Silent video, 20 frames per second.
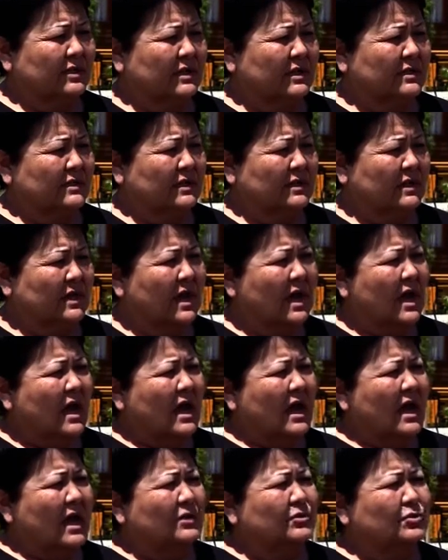and
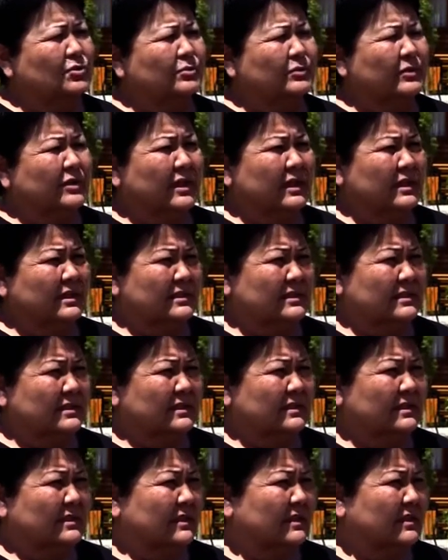Oskemen. We also
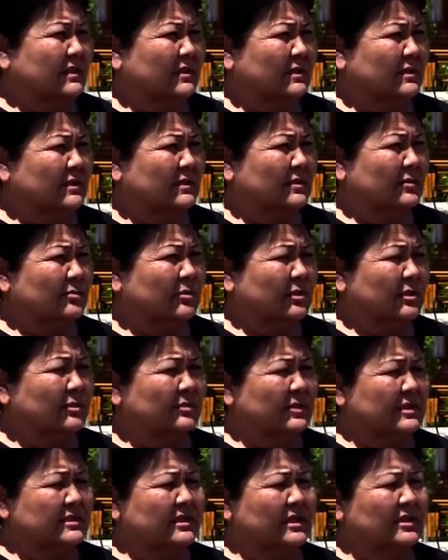received requests from
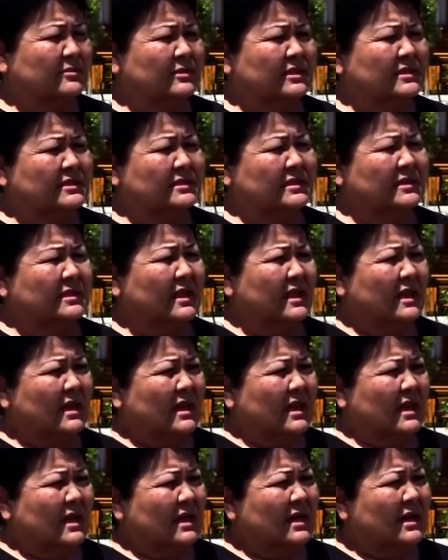the Education Department
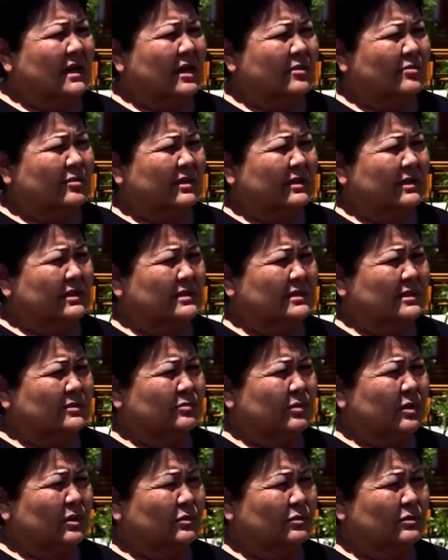of the city of
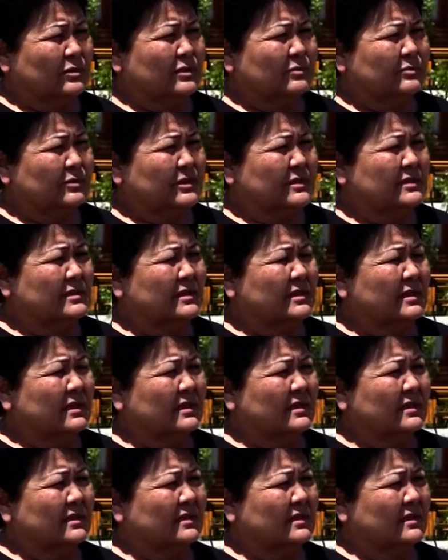Aktobe to arrange
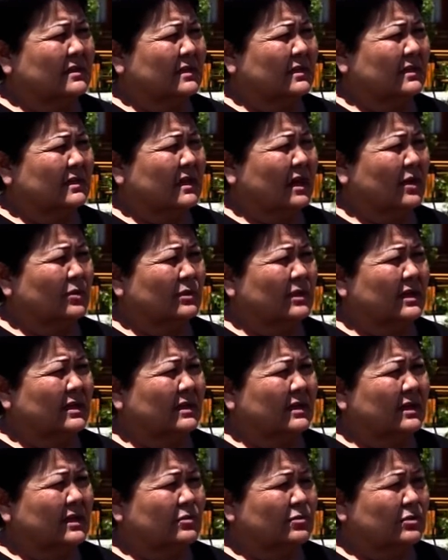recreation activities for
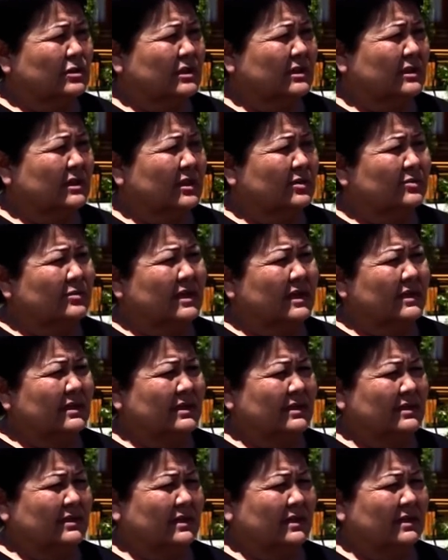120
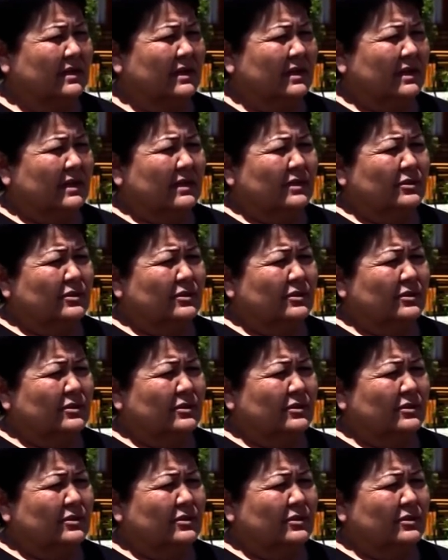children.